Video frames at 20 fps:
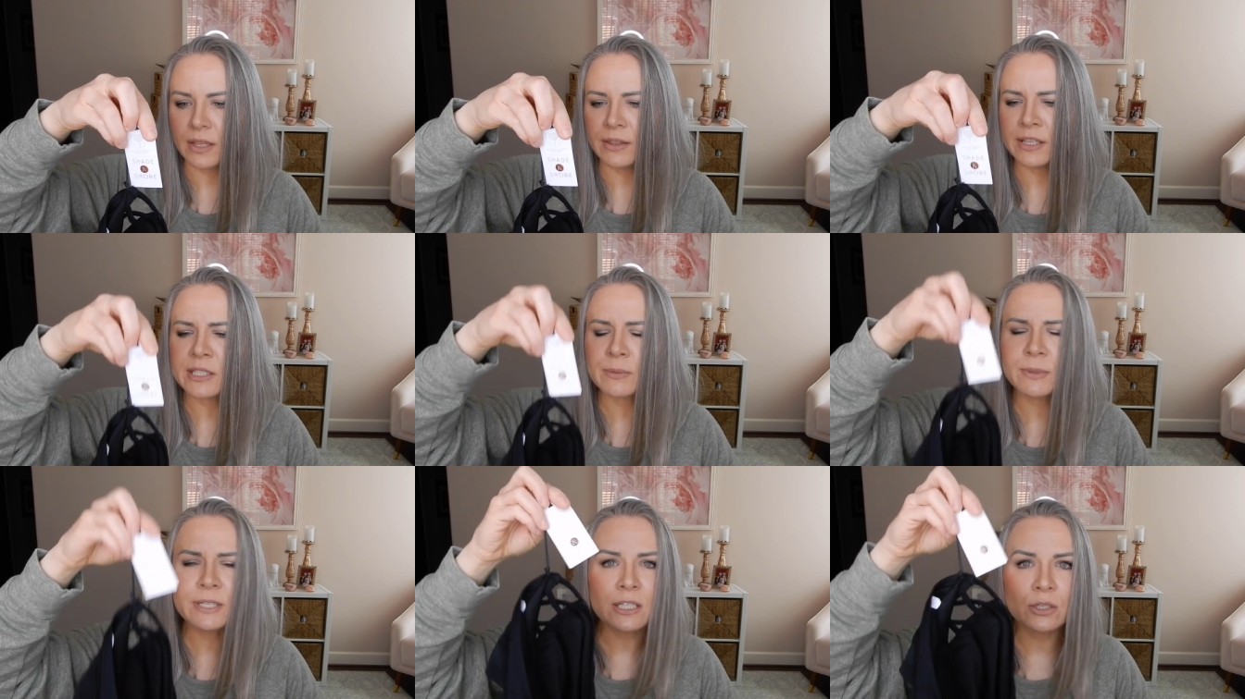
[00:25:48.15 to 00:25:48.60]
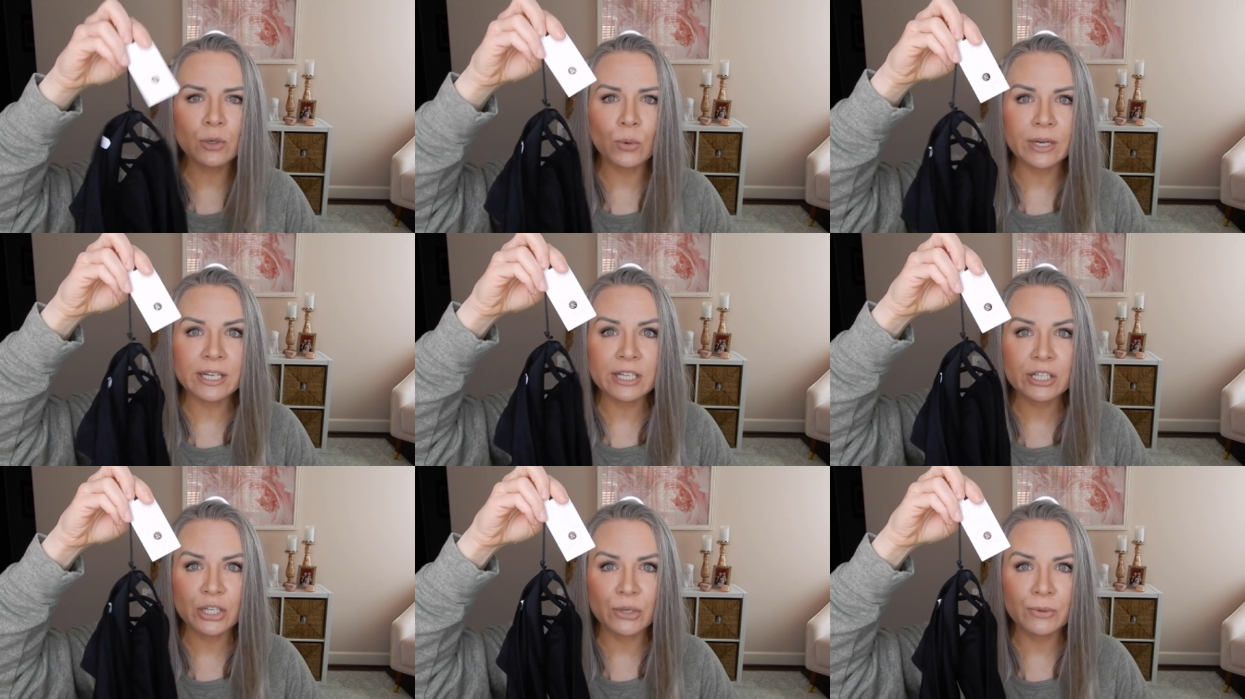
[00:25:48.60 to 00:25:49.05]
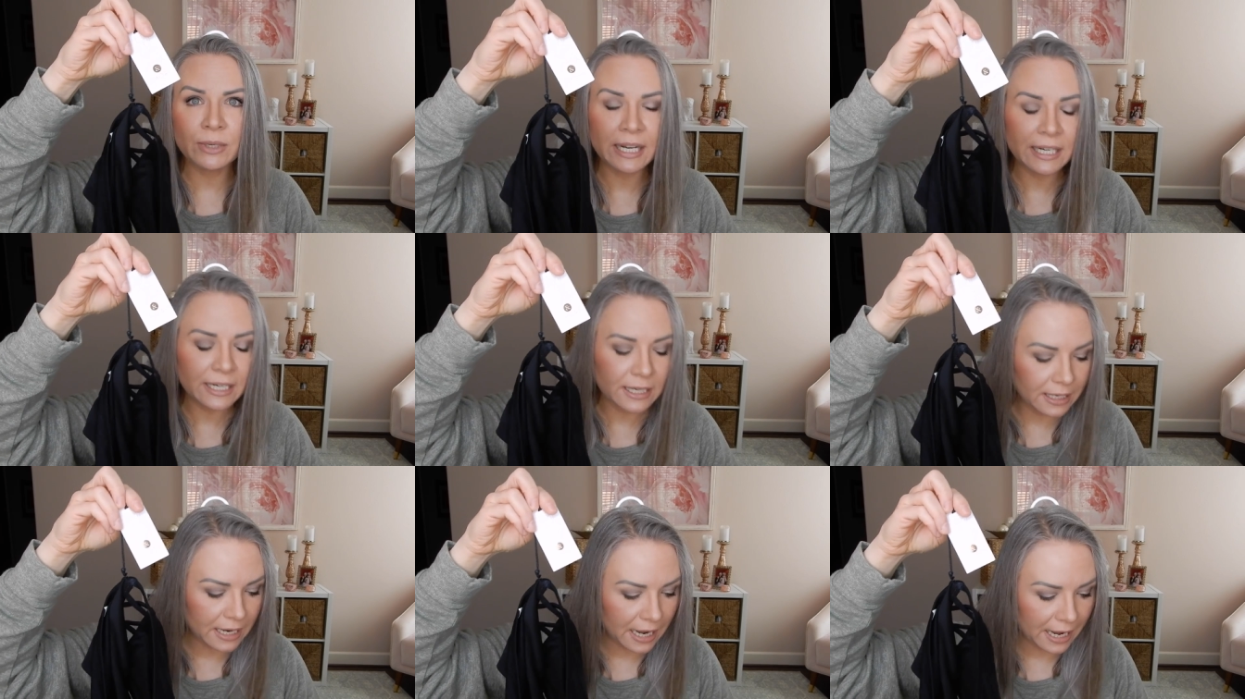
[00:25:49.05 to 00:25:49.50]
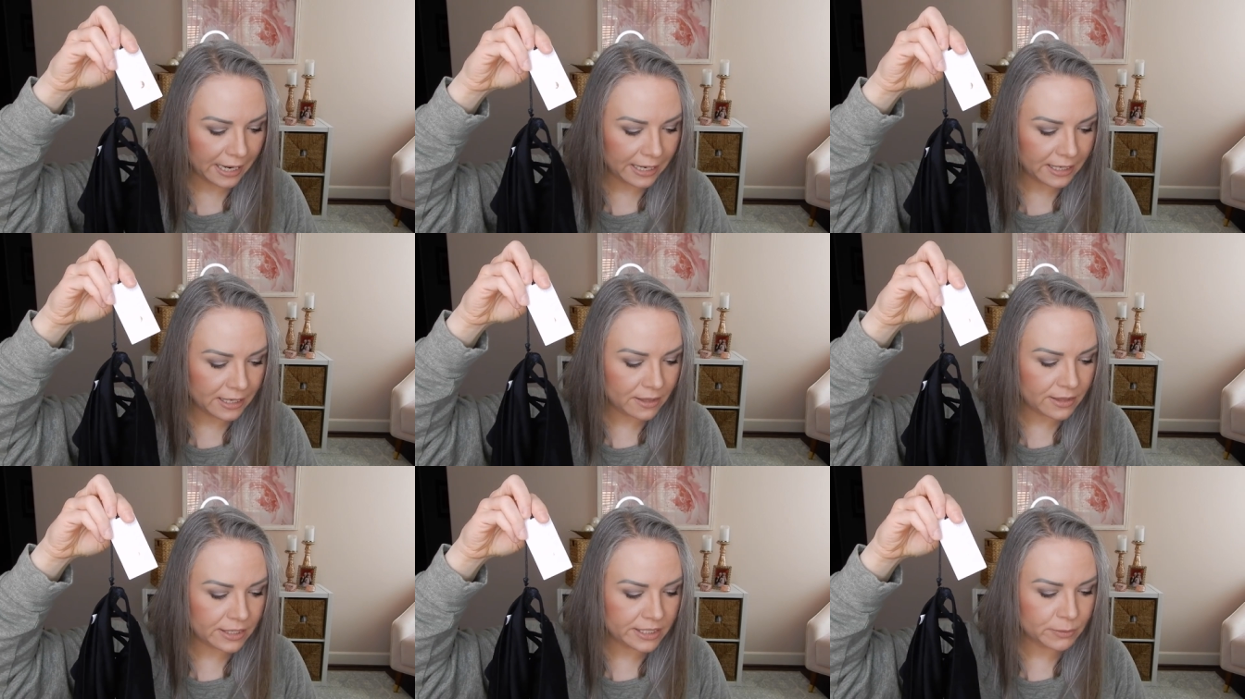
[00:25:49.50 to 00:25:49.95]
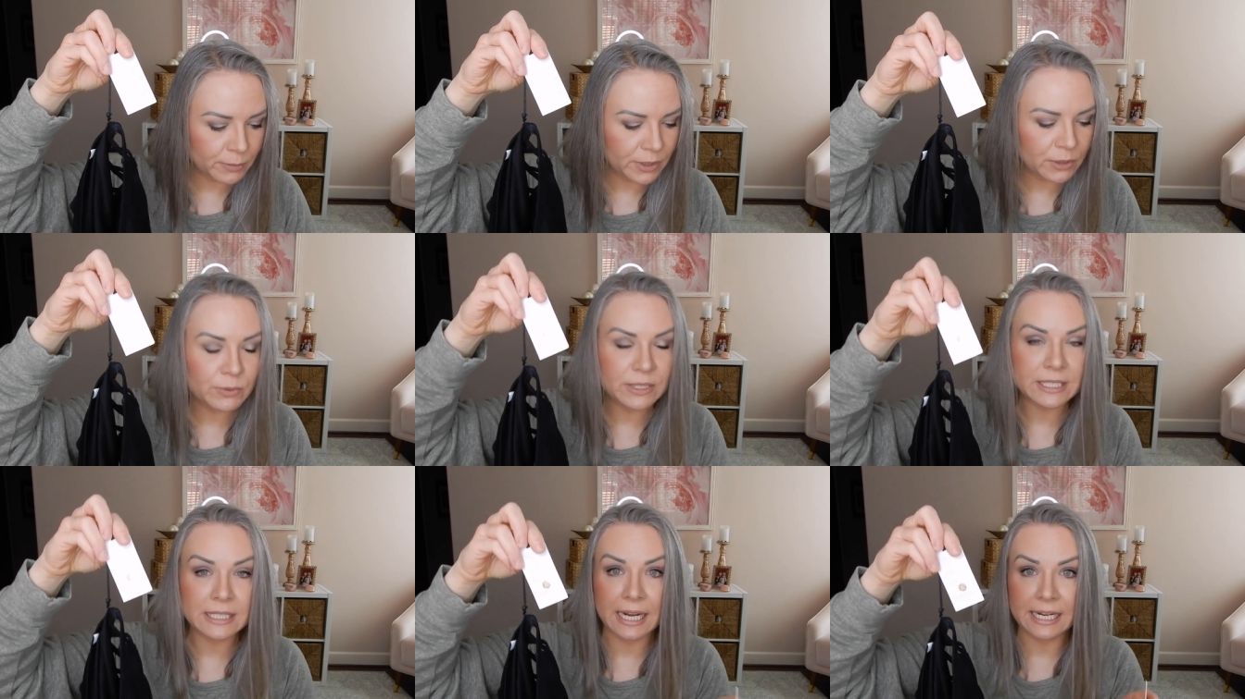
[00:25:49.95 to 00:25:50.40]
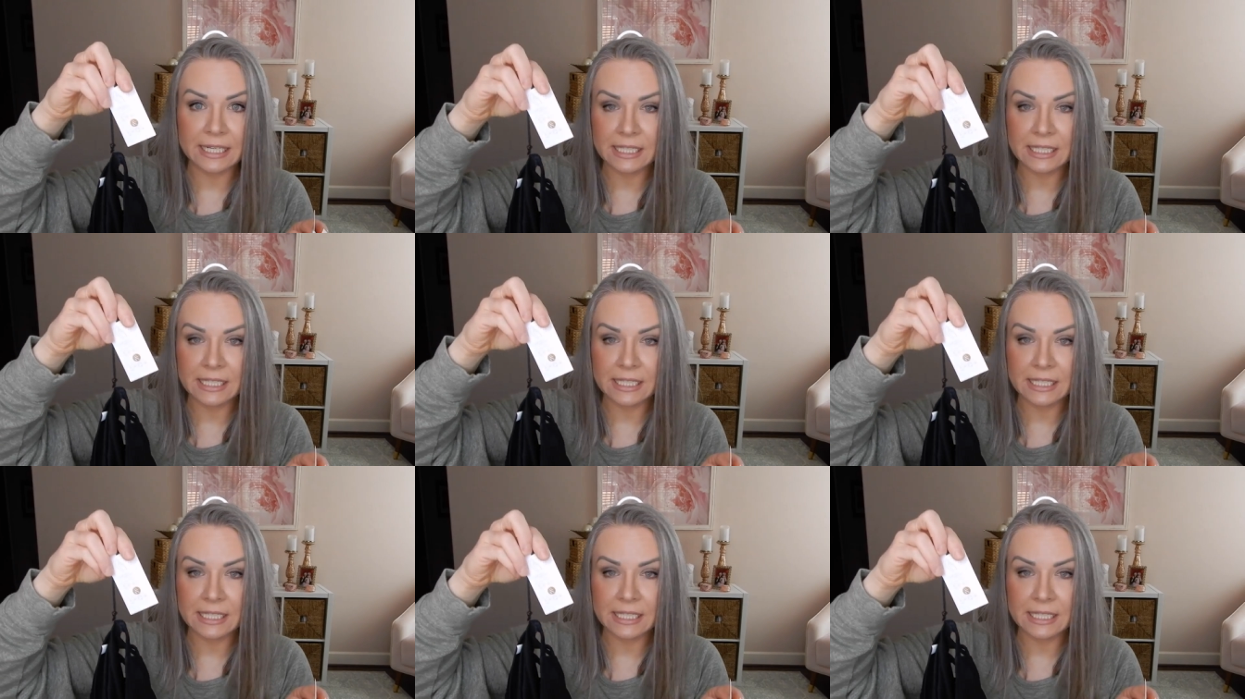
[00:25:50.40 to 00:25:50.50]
this one's $22.99, this one was